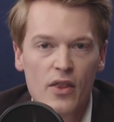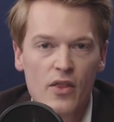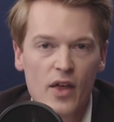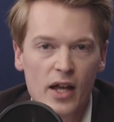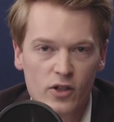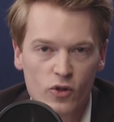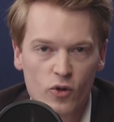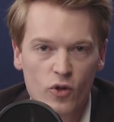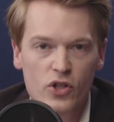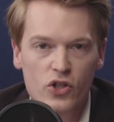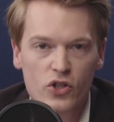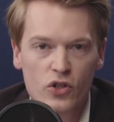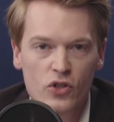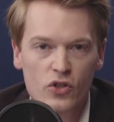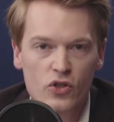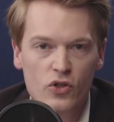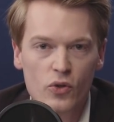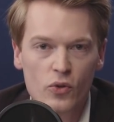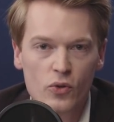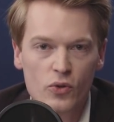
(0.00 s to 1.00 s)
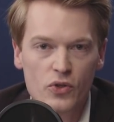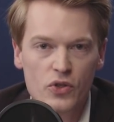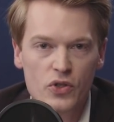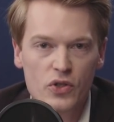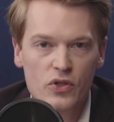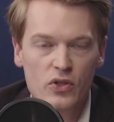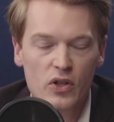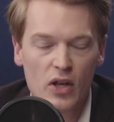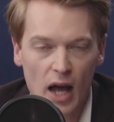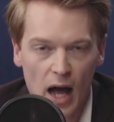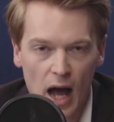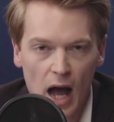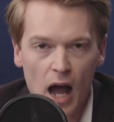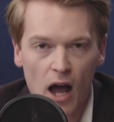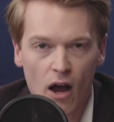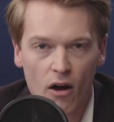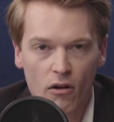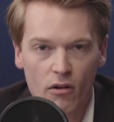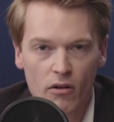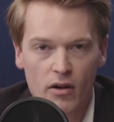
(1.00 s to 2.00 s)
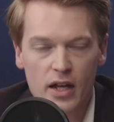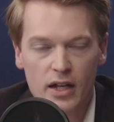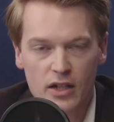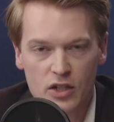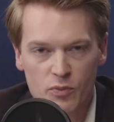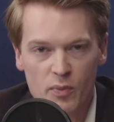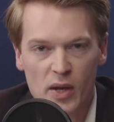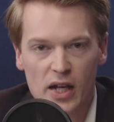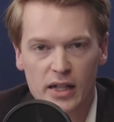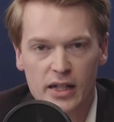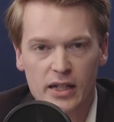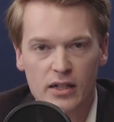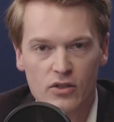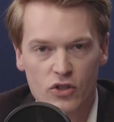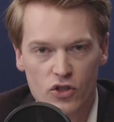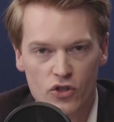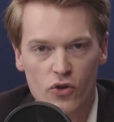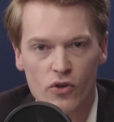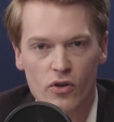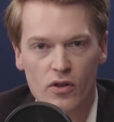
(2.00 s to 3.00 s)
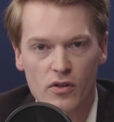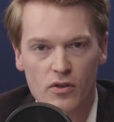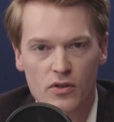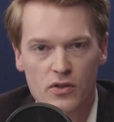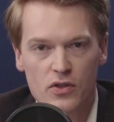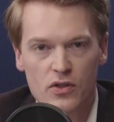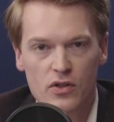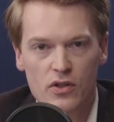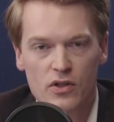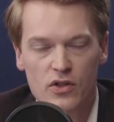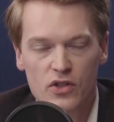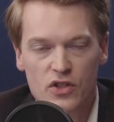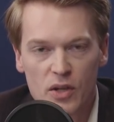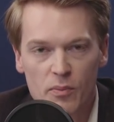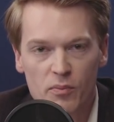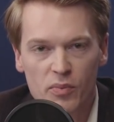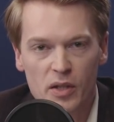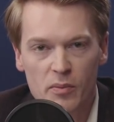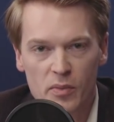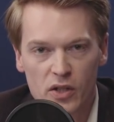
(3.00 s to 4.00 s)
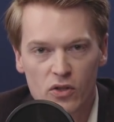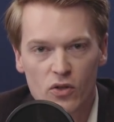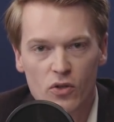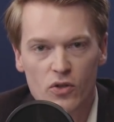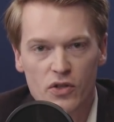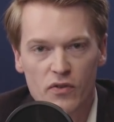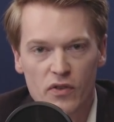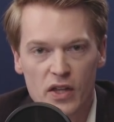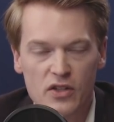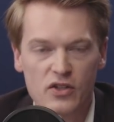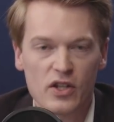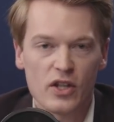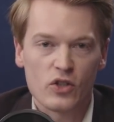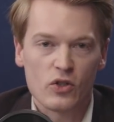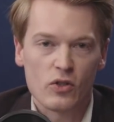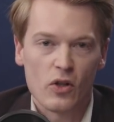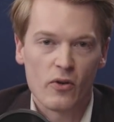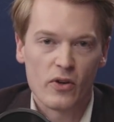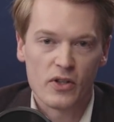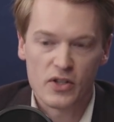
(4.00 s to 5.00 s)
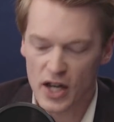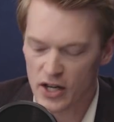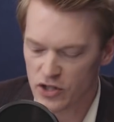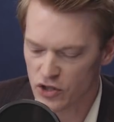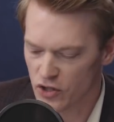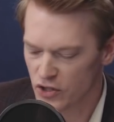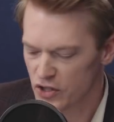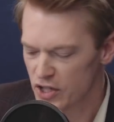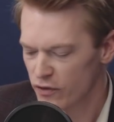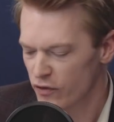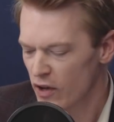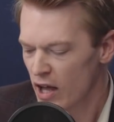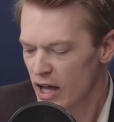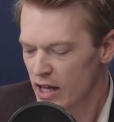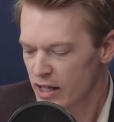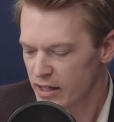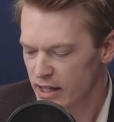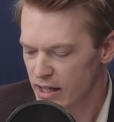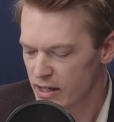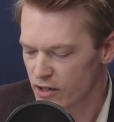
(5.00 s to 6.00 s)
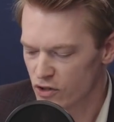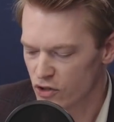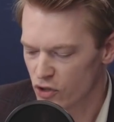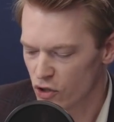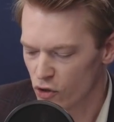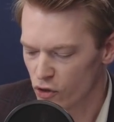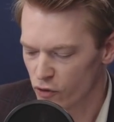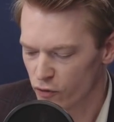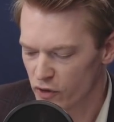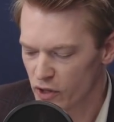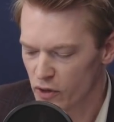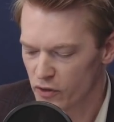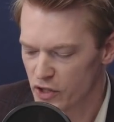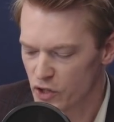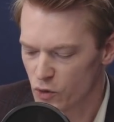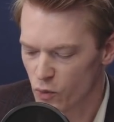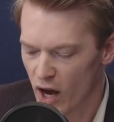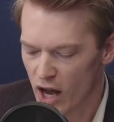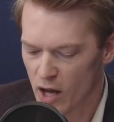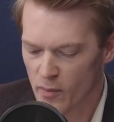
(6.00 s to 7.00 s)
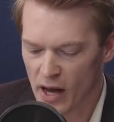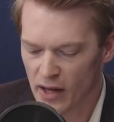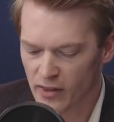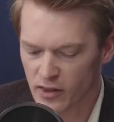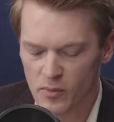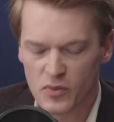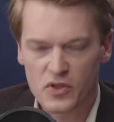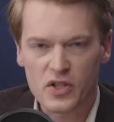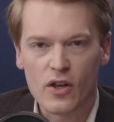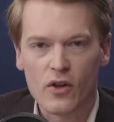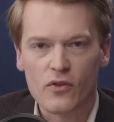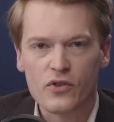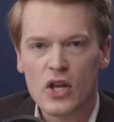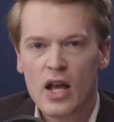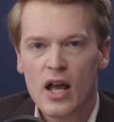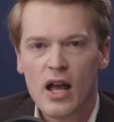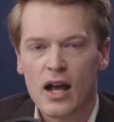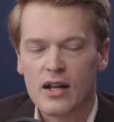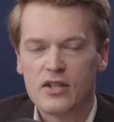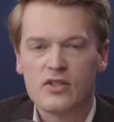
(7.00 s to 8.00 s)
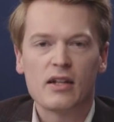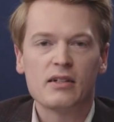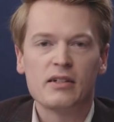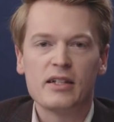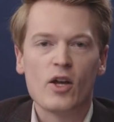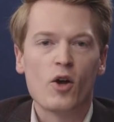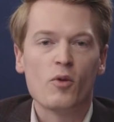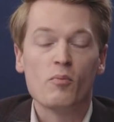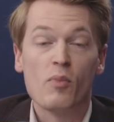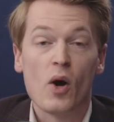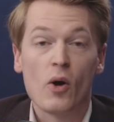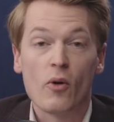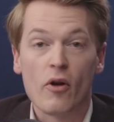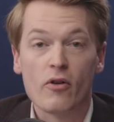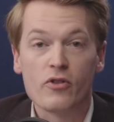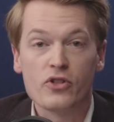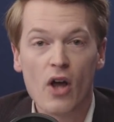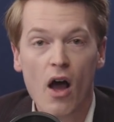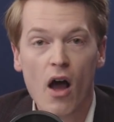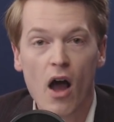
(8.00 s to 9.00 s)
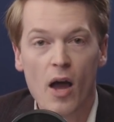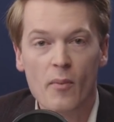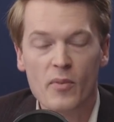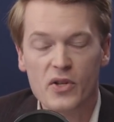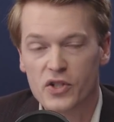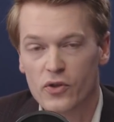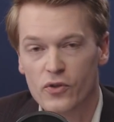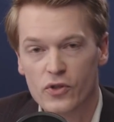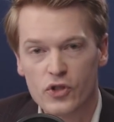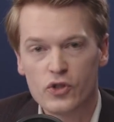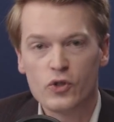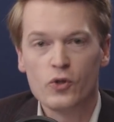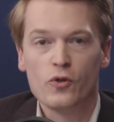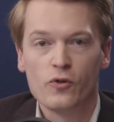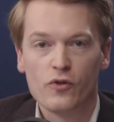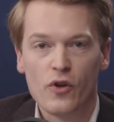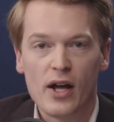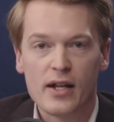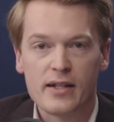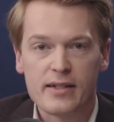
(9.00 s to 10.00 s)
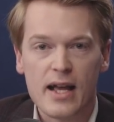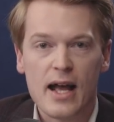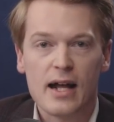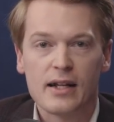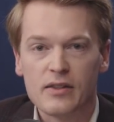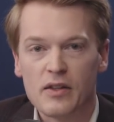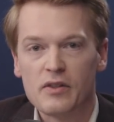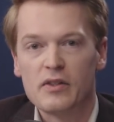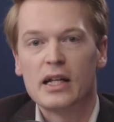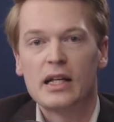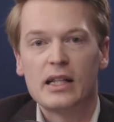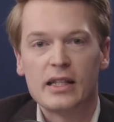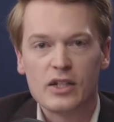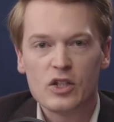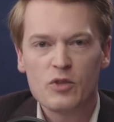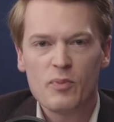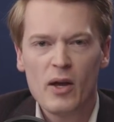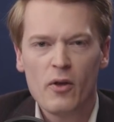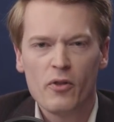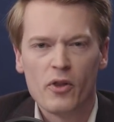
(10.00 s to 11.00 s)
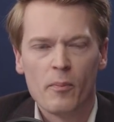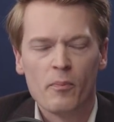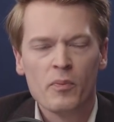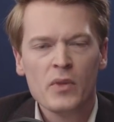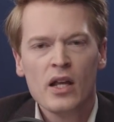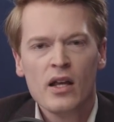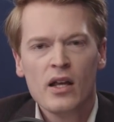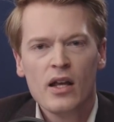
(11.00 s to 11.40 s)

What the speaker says: that Christian schools are expelling students simply because of their sexual orientation, as if kids who feel this way about themselves are suddenly on borrowed time until the school finds out and then they'll expel them.